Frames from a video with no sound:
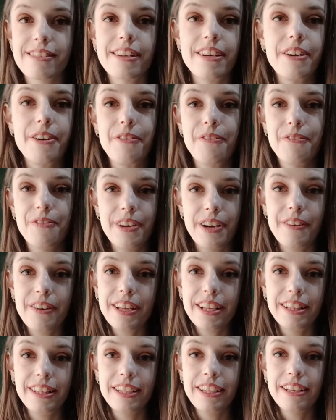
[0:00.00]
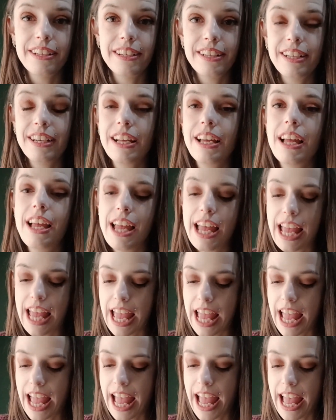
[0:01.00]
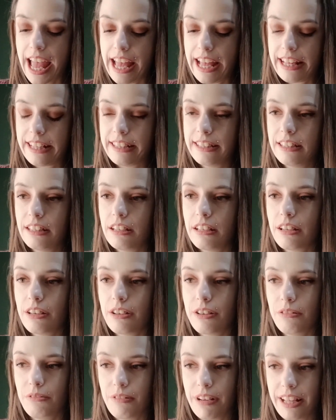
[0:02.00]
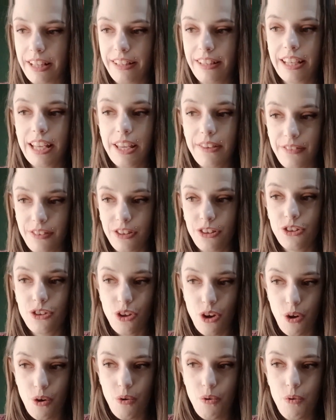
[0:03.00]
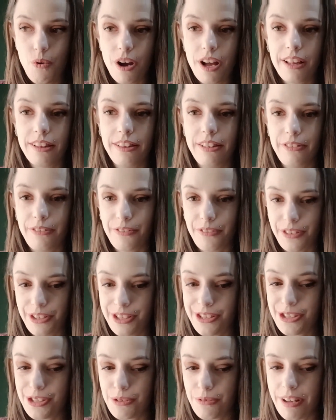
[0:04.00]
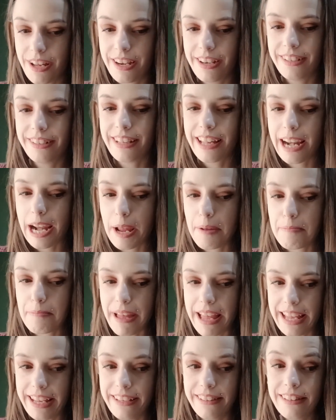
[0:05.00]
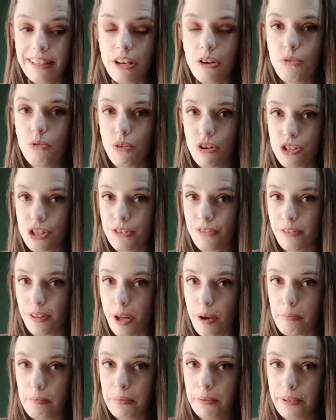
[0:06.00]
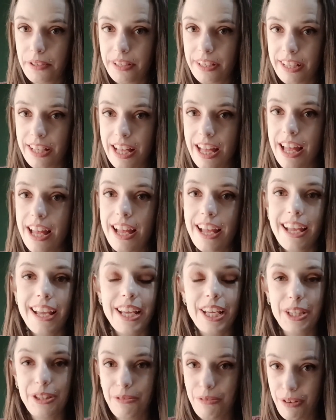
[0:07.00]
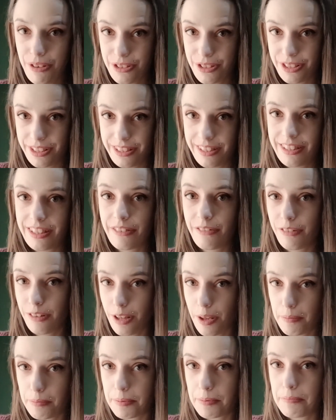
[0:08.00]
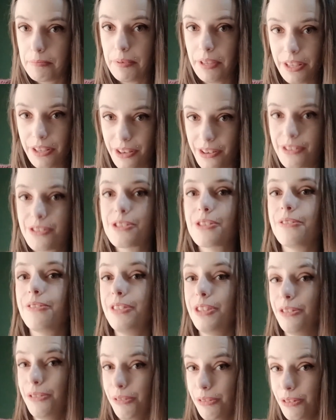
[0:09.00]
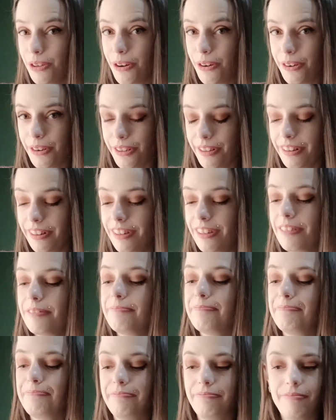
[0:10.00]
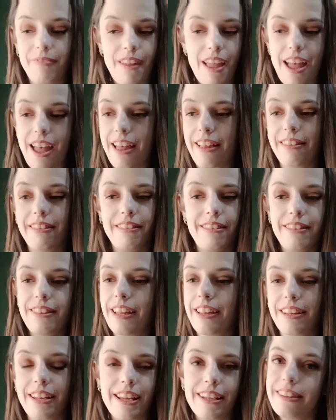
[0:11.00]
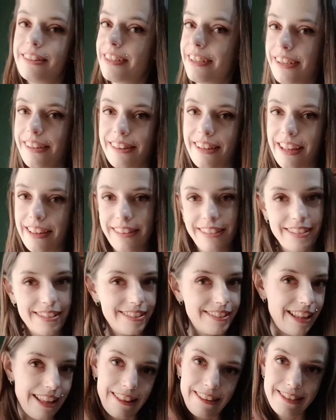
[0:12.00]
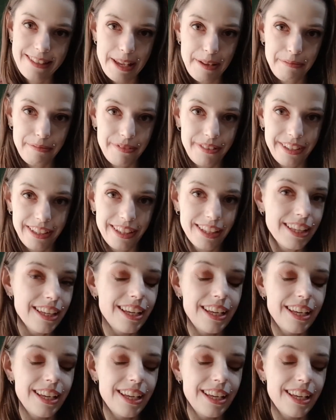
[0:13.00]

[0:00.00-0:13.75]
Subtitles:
are very clear, and well, even though the first sweater that I made was a flop, it wasn't a flop because of the tutorial and that I didn't understand something.